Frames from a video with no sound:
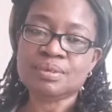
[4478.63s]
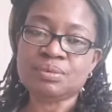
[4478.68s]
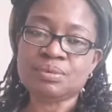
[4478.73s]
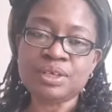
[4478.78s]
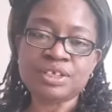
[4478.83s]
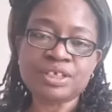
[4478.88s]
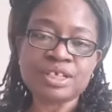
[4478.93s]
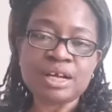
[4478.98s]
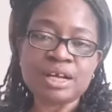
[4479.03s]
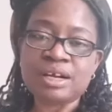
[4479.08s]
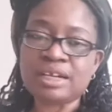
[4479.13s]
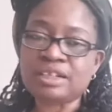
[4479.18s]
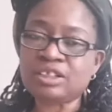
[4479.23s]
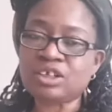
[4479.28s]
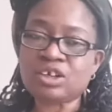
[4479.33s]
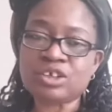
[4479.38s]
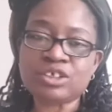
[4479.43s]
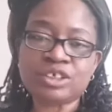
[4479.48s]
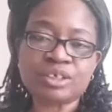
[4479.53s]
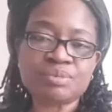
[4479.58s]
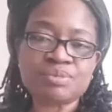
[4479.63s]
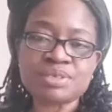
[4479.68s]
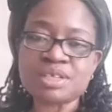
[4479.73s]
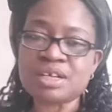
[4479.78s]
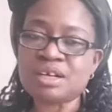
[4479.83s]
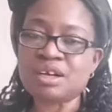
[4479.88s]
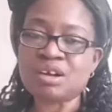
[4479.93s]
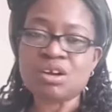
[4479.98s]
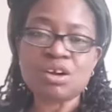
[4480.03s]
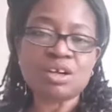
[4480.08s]
Reach out and touch him,
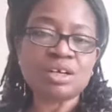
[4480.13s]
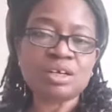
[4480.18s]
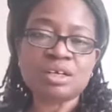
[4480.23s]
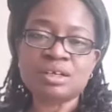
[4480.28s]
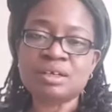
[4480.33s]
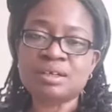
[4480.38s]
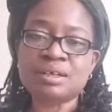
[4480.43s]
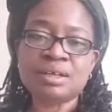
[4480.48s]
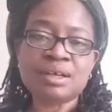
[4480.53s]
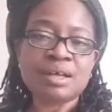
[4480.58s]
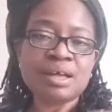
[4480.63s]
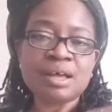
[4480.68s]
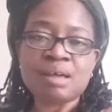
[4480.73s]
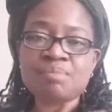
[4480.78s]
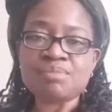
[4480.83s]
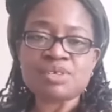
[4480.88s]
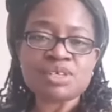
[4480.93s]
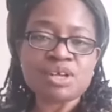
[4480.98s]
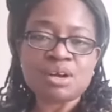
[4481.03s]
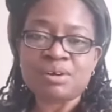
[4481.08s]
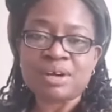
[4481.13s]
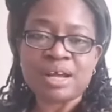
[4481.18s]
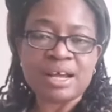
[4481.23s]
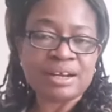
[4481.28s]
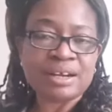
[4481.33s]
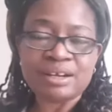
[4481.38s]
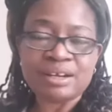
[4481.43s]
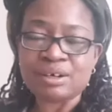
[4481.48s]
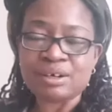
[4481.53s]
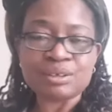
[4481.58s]
say, Lord, I'm sorry, I
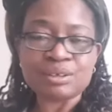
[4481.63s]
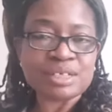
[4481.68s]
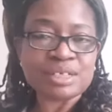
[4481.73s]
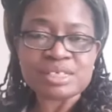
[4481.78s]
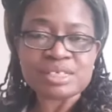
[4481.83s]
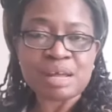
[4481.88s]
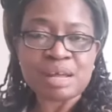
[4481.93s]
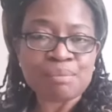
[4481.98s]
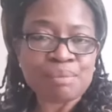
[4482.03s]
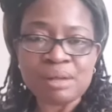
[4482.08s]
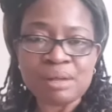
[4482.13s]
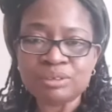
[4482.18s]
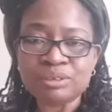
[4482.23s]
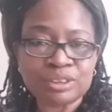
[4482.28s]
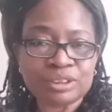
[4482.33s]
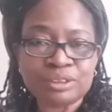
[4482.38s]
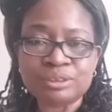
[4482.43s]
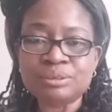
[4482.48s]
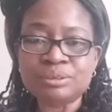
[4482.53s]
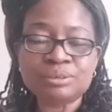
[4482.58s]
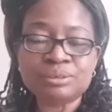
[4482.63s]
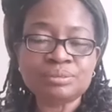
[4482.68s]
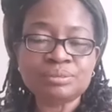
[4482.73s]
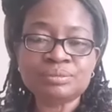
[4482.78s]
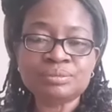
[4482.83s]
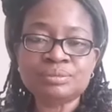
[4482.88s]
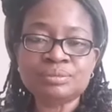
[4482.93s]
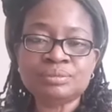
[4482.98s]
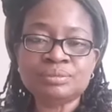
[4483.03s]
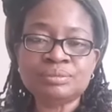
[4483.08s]
didn't know this about you.
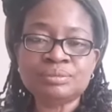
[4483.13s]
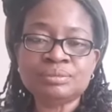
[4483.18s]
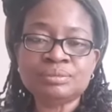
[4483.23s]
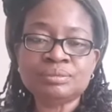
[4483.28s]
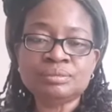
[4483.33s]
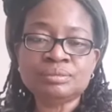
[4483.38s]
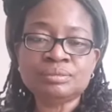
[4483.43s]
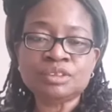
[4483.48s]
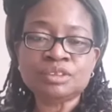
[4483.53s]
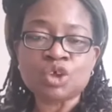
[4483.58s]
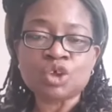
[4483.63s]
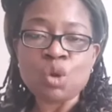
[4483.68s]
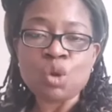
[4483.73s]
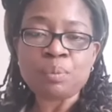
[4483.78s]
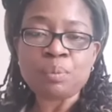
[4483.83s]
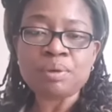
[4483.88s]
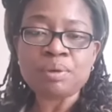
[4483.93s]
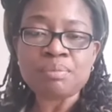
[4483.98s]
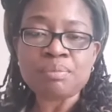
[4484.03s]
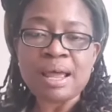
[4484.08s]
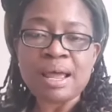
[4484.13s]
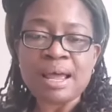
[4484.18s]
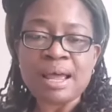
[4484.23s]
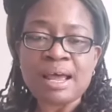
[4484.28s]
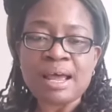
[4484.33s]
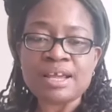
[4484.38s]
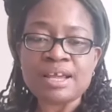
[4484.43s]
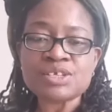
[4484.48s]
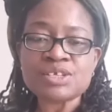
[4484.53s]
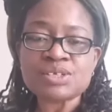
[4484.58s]
Open my
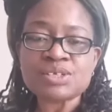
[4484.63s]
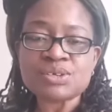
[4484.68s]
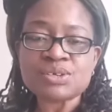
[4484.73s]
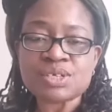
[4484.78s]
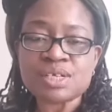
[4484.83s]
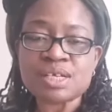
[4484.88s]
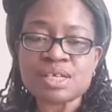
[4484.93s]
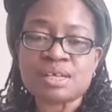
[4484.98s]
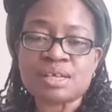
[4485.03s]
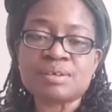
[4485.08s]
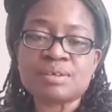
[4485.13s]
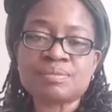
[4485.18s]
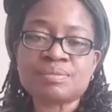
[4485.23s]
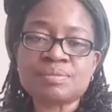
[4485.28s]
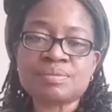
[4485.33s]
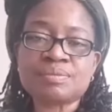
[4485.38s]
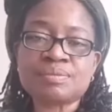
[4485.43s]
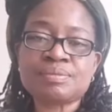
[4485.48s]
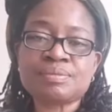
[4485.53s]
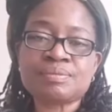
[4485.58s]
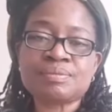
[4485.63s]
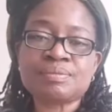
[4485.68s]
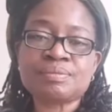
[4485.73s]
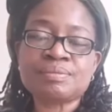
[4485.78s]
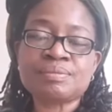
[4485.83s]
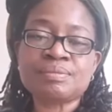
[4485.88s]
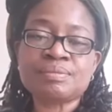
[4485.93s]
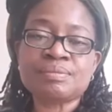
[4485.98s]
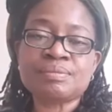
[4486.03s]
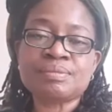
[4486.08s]
eyes to see.
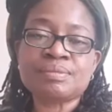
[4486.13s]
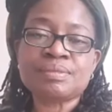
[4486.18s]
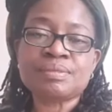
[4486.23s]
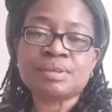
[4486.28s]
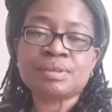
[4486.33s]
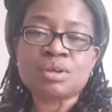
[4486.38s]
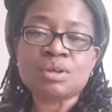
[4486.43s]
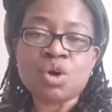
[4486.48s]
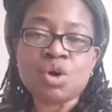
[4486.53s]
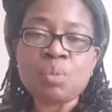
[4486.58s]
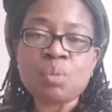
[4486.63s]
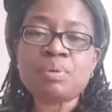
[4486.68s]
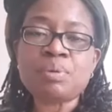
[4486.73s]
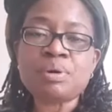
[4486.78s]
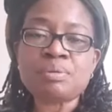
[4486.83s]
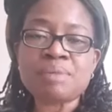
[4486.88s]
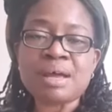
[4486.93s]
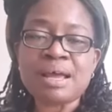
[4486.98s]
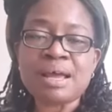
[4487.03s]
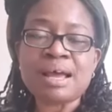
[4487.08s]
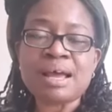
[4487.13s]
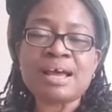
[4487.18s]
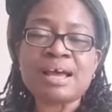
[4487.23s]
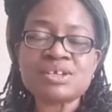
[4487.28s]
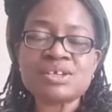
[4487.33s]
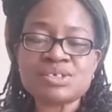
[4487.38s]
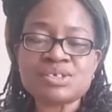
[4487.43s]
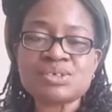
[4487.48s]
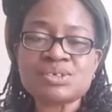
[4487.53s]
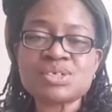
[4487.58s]
Open my
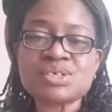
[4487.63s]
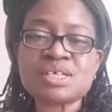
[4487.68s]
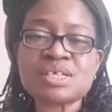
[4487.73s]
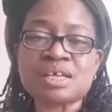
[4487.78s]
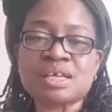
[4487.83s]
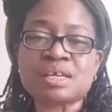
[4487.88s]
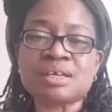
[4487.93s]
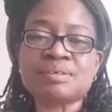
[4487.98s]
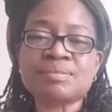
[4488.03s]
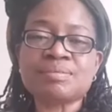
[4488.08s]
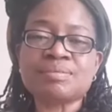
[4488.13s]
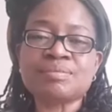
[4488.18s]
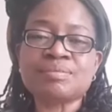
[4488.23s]
eyes to see.